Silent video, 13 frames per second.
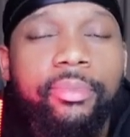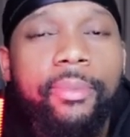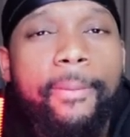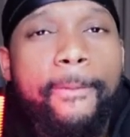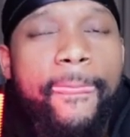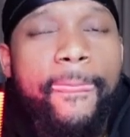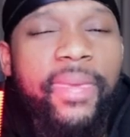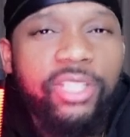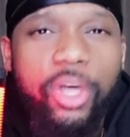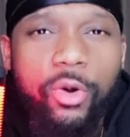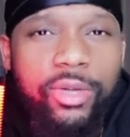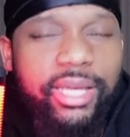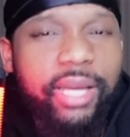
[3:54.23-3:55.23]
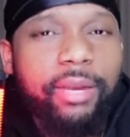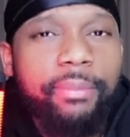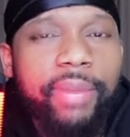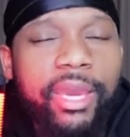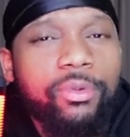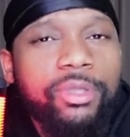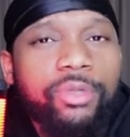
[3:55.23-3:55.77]
It's always like the
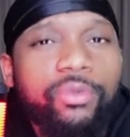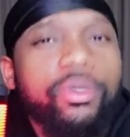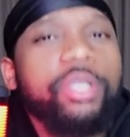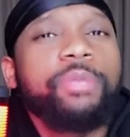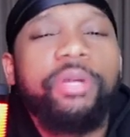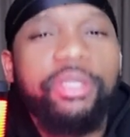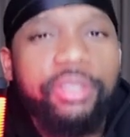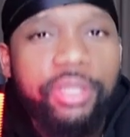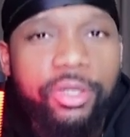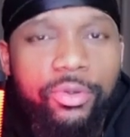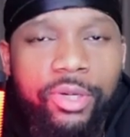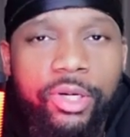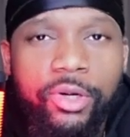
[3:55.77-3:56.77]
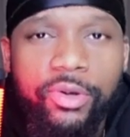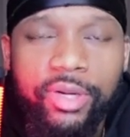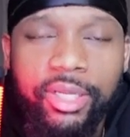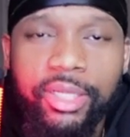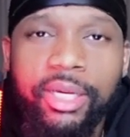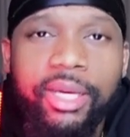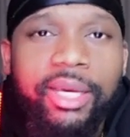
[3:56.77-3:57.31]
man was the worst person in the world and
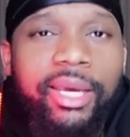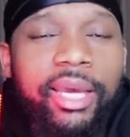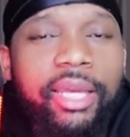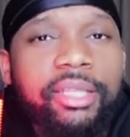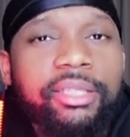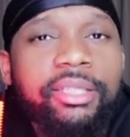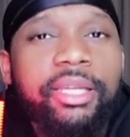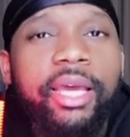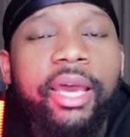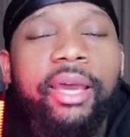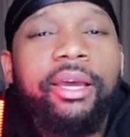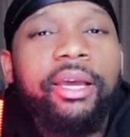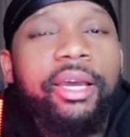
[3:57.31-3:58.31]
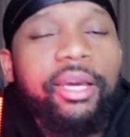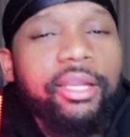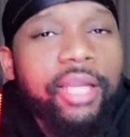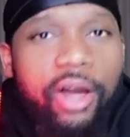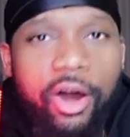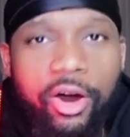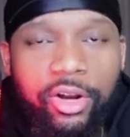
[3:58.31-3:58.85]
this and that. And like
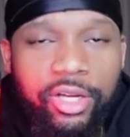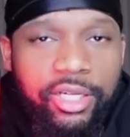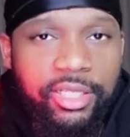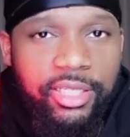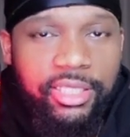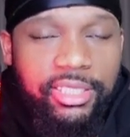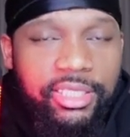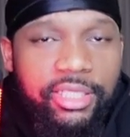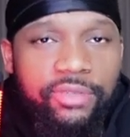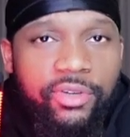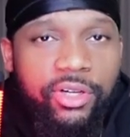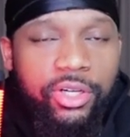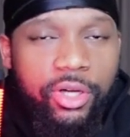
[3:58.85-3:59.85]
all the good things he did for her goes